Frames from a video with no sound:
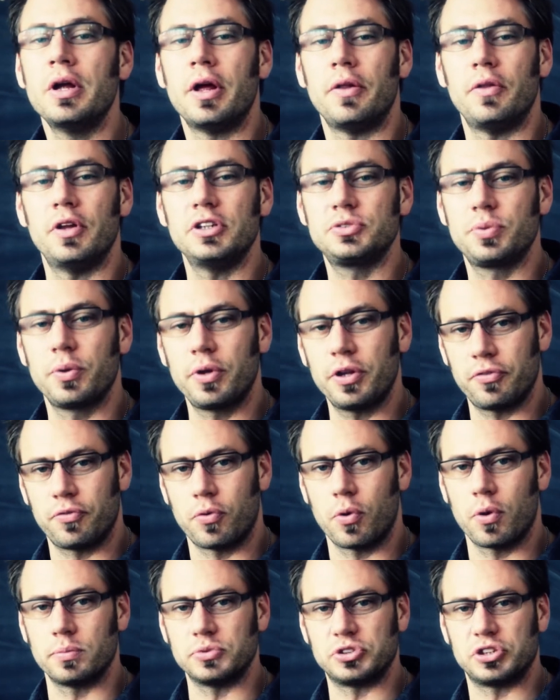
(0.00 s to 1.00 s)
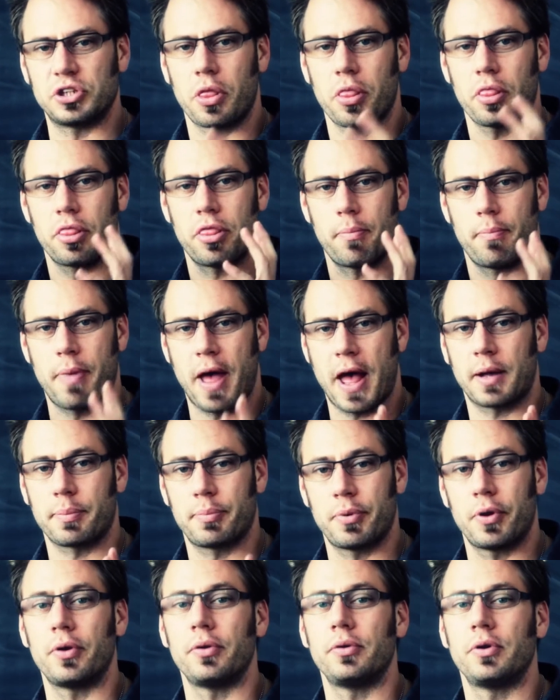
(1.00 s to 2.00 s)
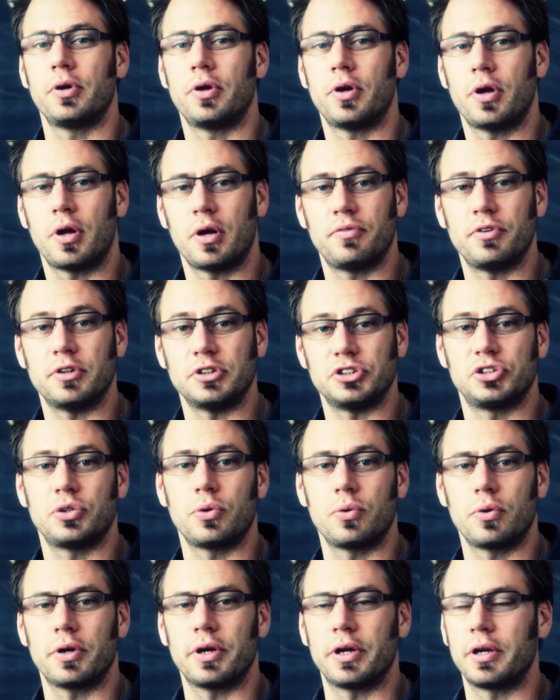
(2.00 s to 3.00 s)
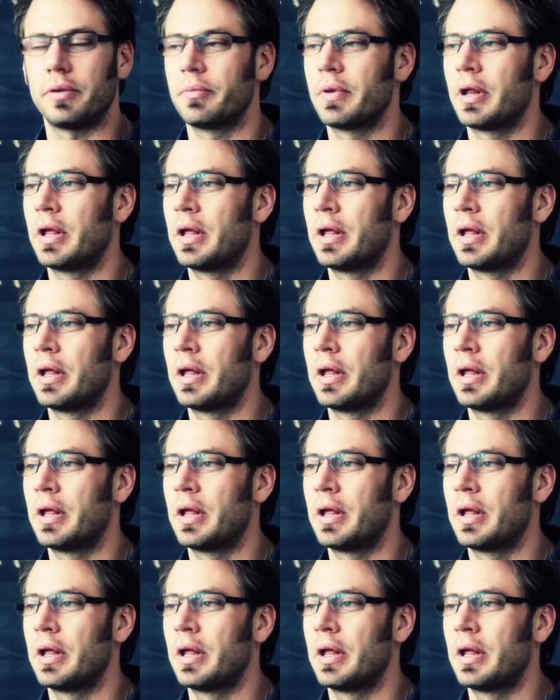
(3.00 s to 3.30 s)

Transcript: And this really forms the backbone of your story.